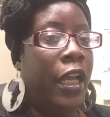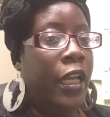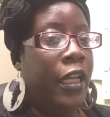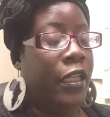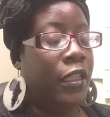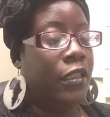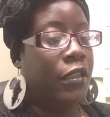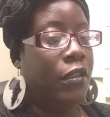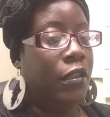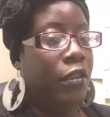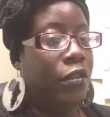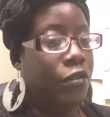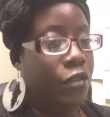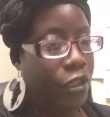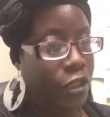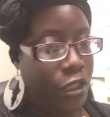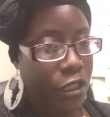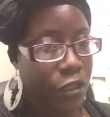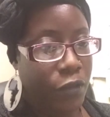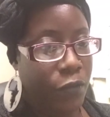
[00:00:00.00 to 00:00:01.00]
And so
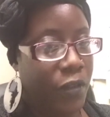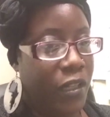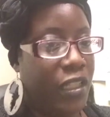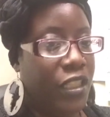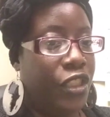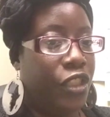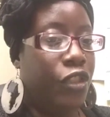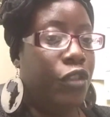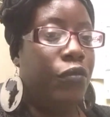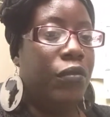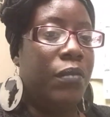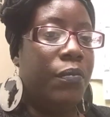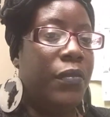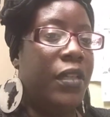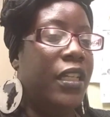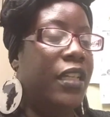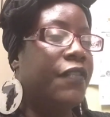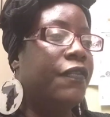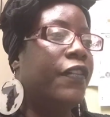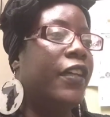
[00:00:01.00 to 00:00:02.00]
just as well as you and
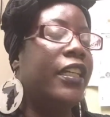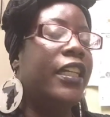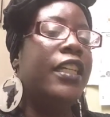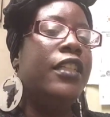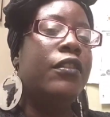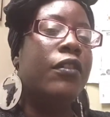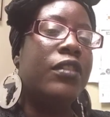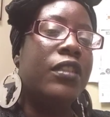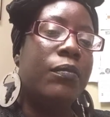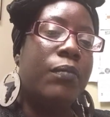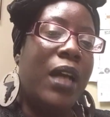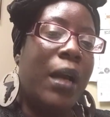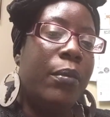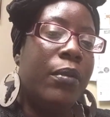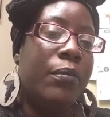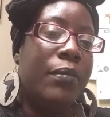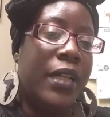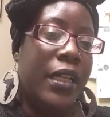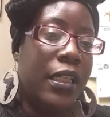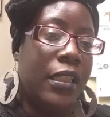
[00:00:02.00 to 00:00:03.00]
me. In fact, he knows the
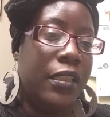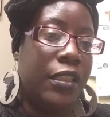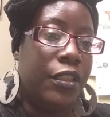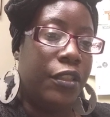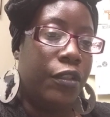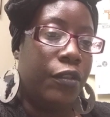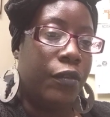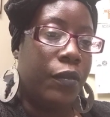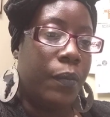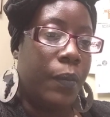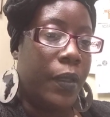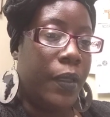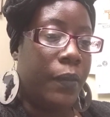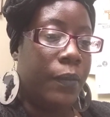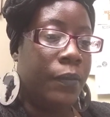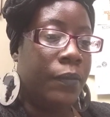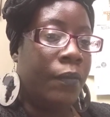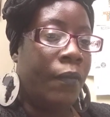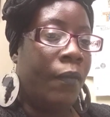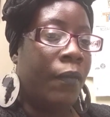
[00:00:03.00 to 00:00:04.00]
Bible better than you and me.